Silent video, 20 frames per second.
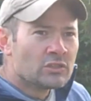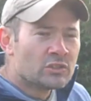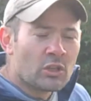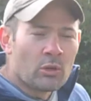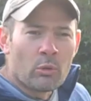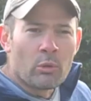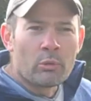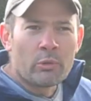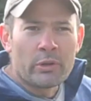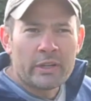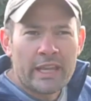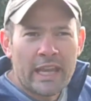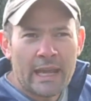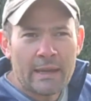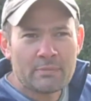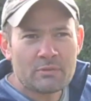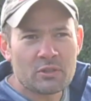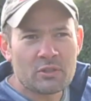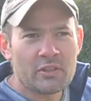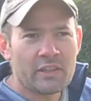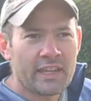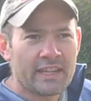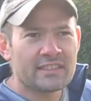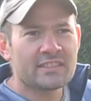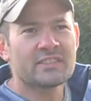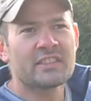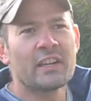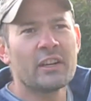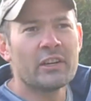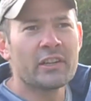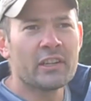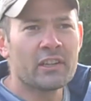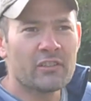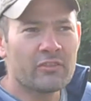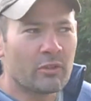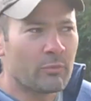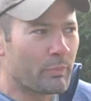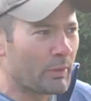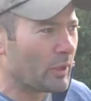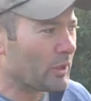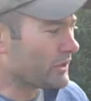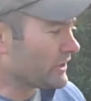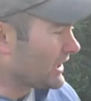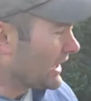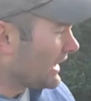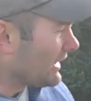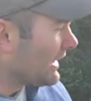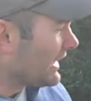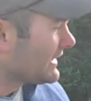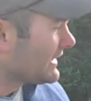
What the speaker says: So when we're capturing the exterior of a building, I